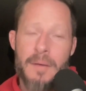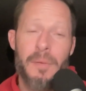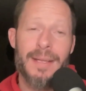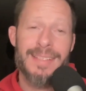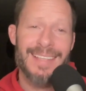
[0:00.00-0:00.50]

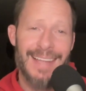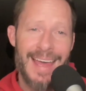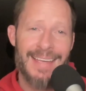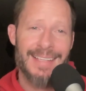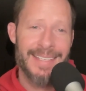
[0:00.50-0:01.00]
but it's
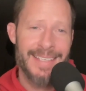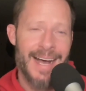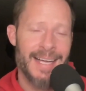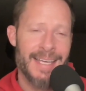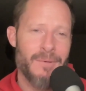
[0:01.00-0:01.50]
likely
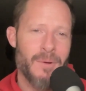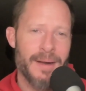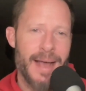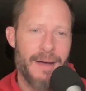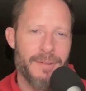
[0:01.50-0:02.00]
not going to
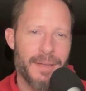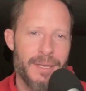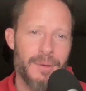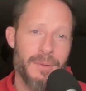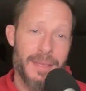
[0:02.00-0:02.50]
work out for
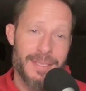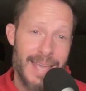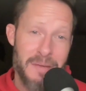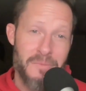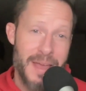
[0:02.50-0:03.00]
you. The
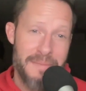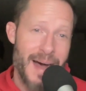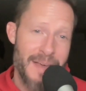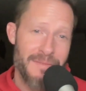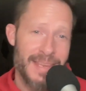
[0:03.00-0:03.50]
same way
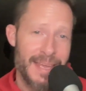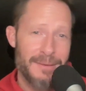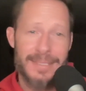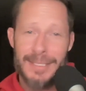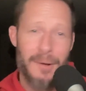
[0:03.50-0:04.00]
my
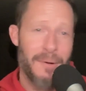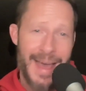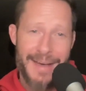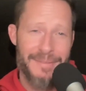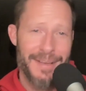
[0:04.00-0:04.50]
videos don't
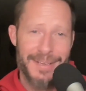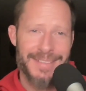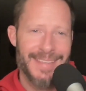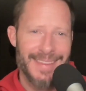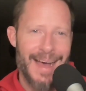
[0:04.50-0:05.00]
have
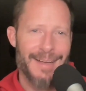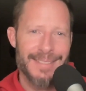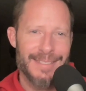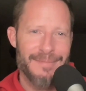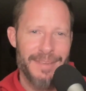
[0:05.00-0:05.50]
hundreds of
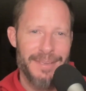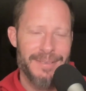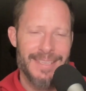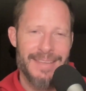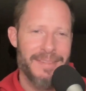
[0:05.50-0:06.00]
thousands of
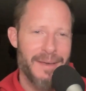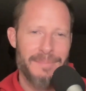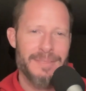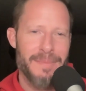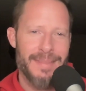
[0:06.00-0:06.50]
views, even though I'm
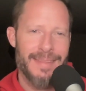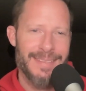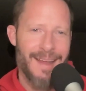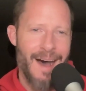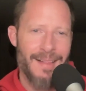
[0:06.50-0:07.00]
spitting this
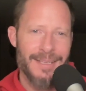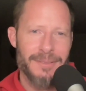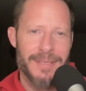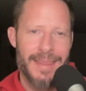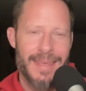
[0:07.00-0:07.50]
knowledge,
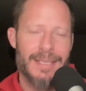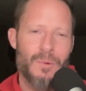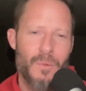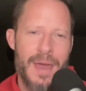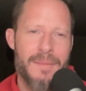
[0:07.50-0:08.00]
which I think is
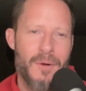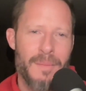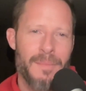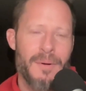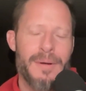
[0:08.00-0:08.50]
way more
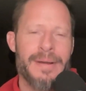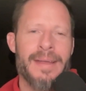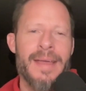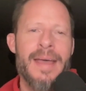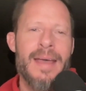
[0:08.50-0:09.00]
important
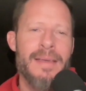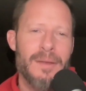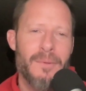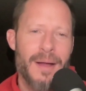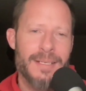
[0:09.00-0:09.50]
than
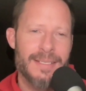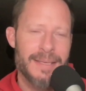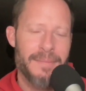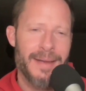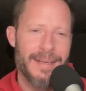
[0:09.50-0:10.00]
watching
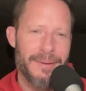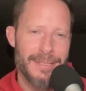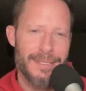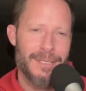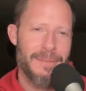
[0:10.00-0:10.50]
somebody do a
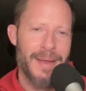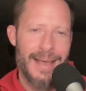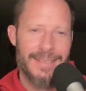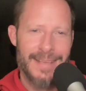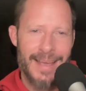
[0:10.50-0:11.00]
stupid
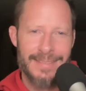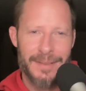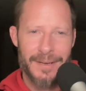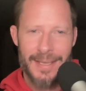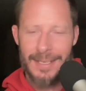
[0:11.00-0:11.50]
ass dance in
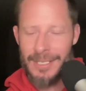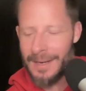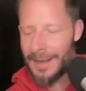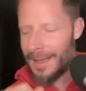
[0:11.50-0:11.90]
their kitchen.